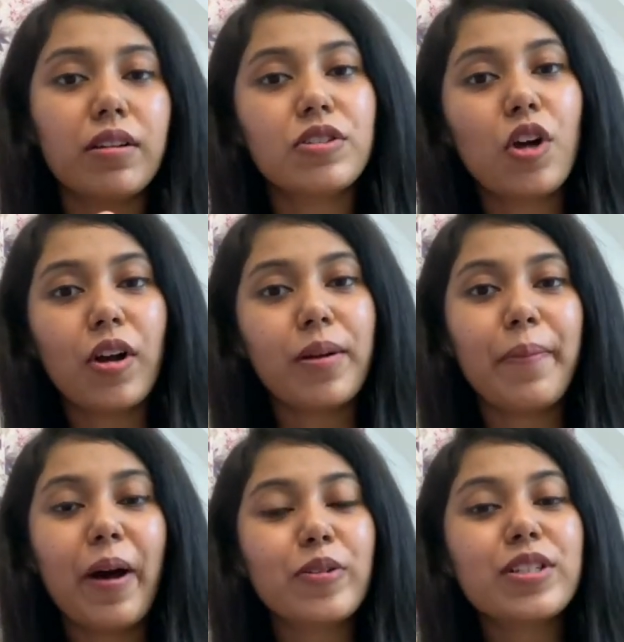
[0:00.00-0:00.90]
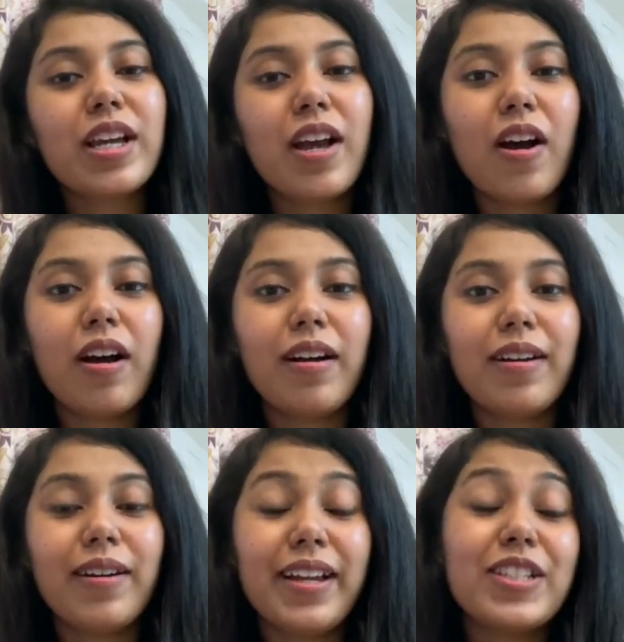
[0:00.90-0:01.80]
talk about
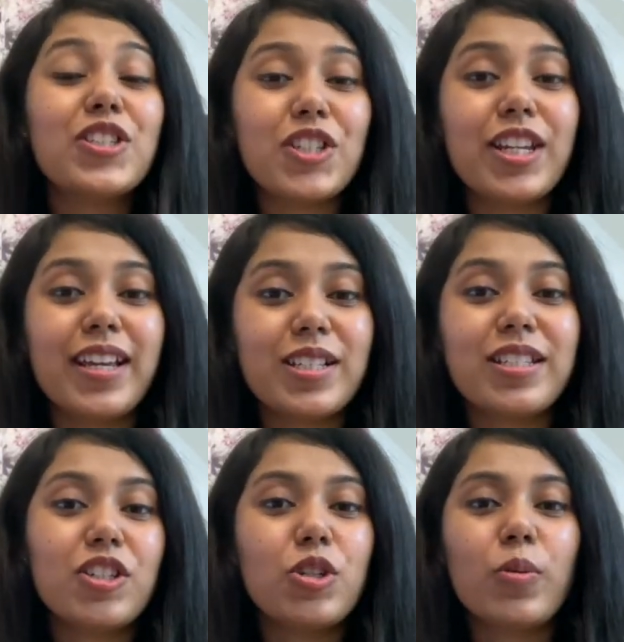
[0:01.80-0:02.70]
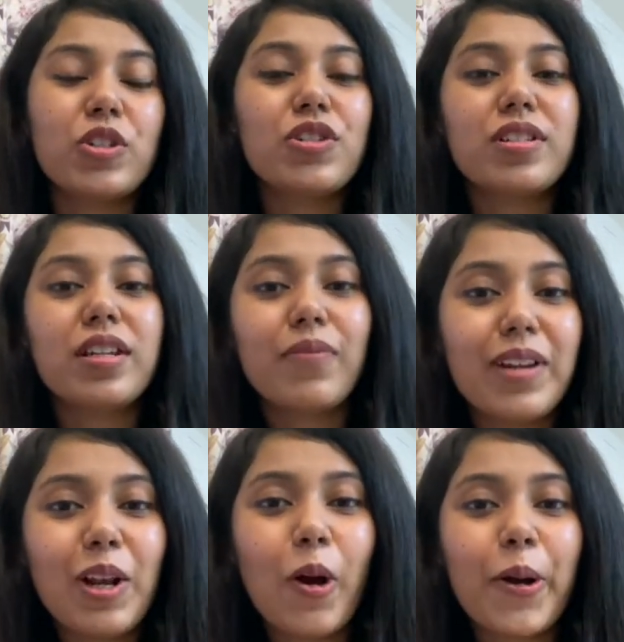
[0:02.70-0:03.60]
in today's DigiWitchnesday
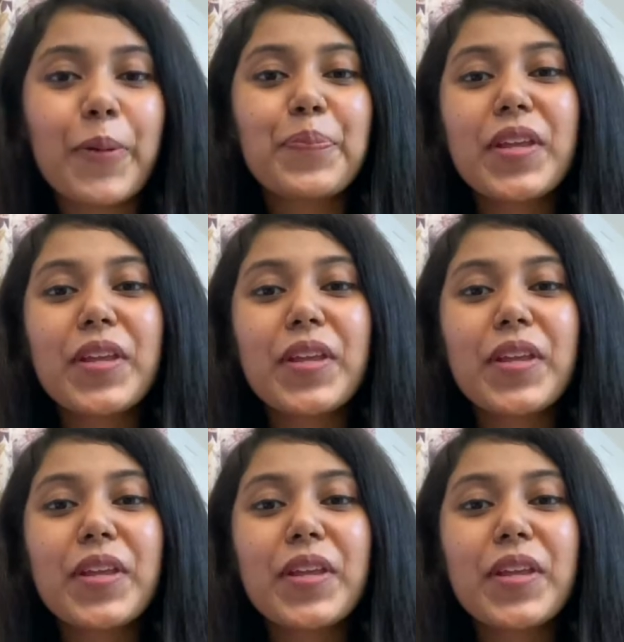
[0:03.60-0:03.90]
vlog.